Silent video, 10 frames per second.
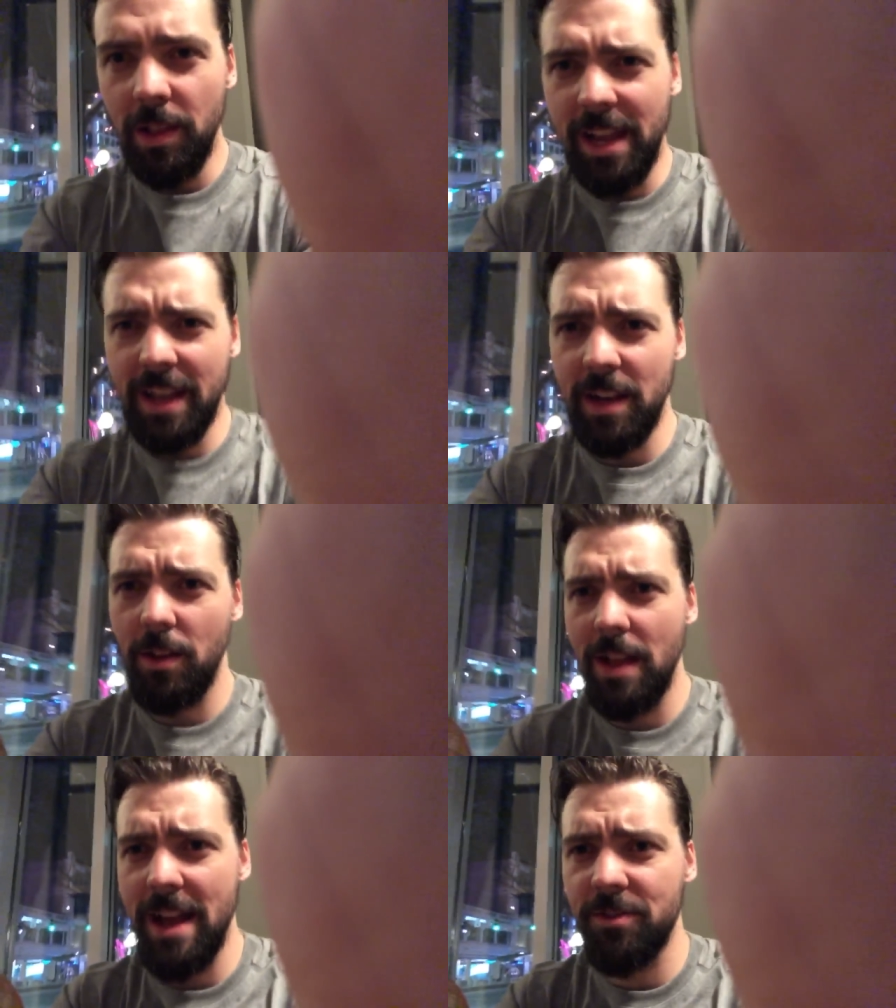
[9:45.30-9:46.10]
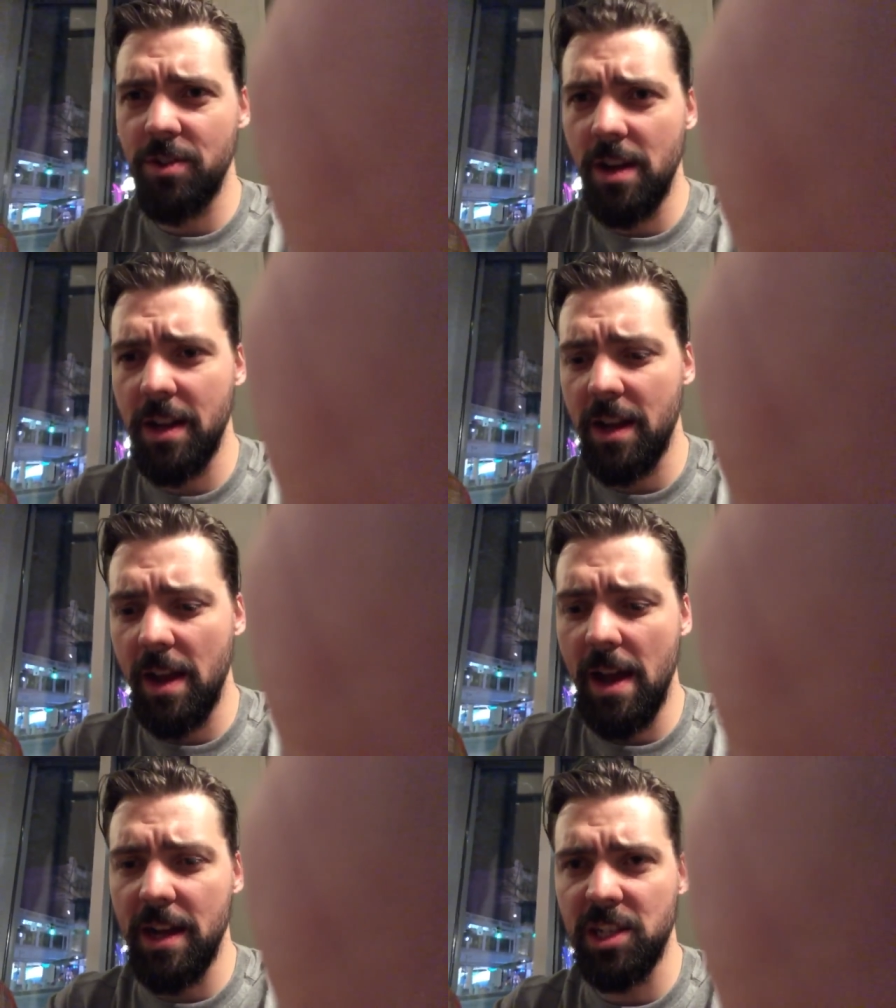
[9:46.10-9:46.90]
Lincoln Electric
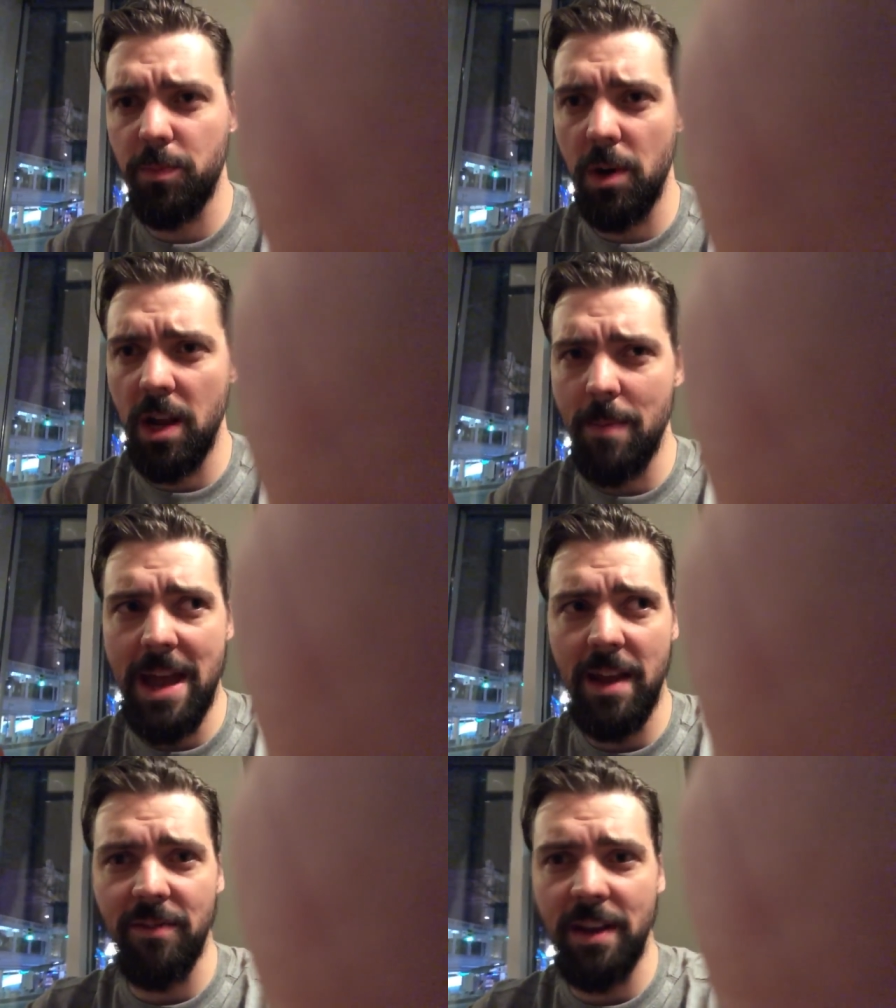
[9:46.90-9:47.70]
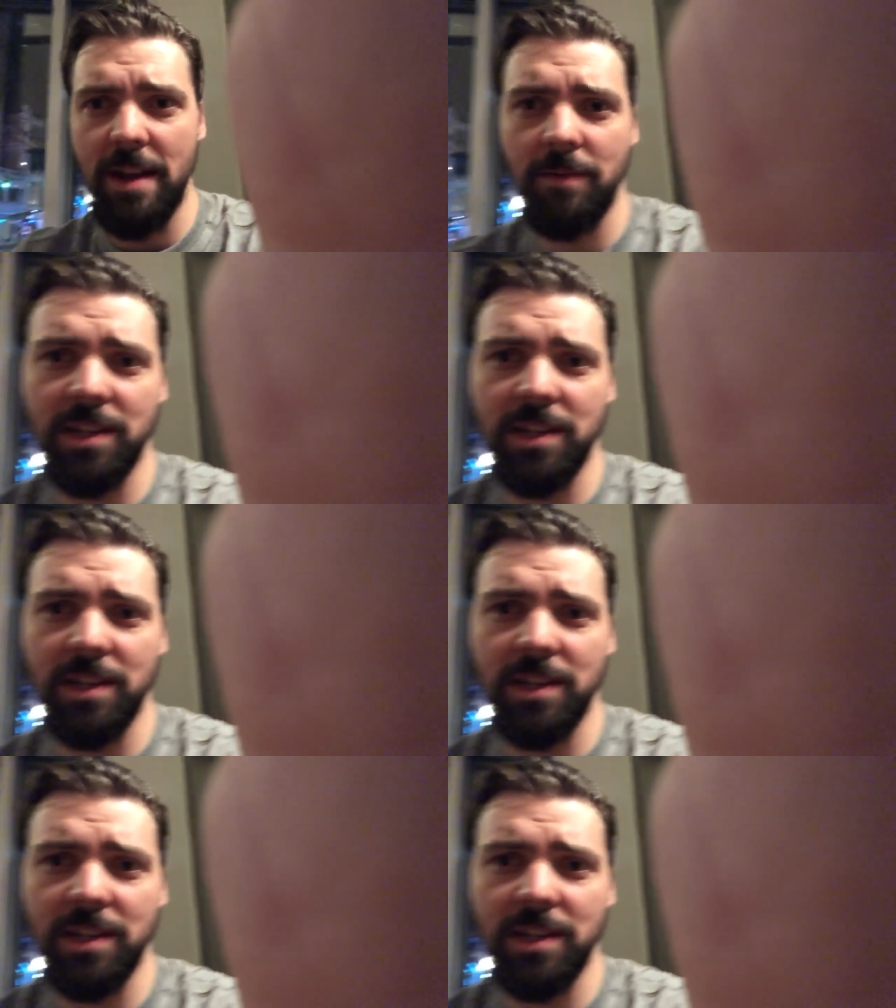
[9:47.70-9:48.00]
uh, spring make event.